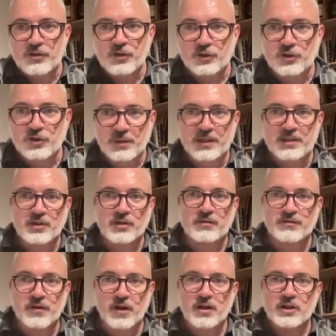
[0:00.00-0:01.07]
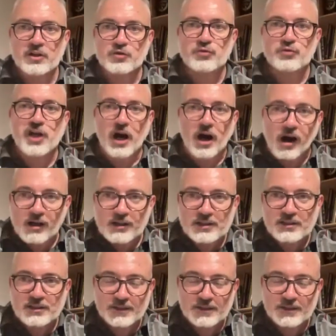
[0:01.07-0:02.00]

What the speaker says: not to be sort of too tart,